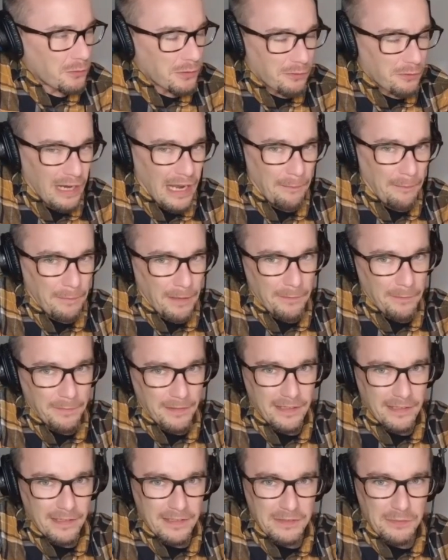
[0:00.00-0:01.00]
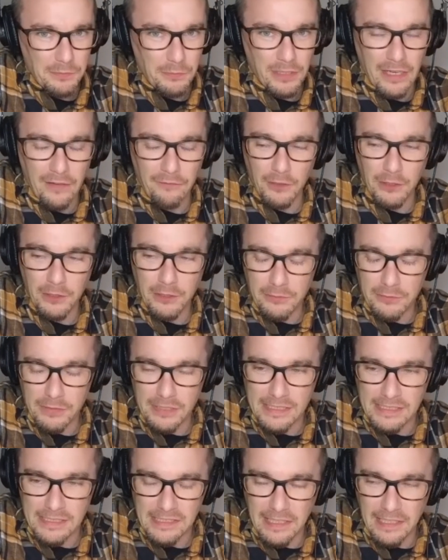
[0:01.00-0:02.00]
we wrap up is whenever you
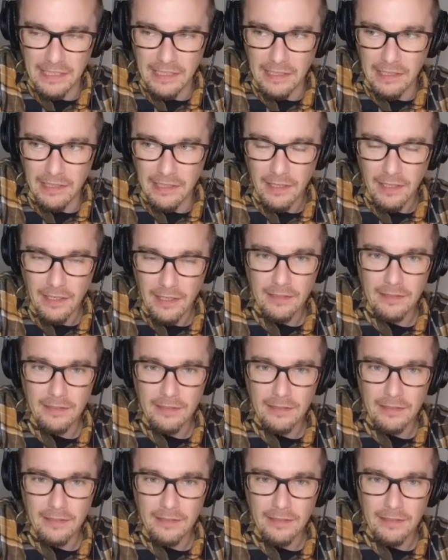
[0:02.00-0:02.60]
see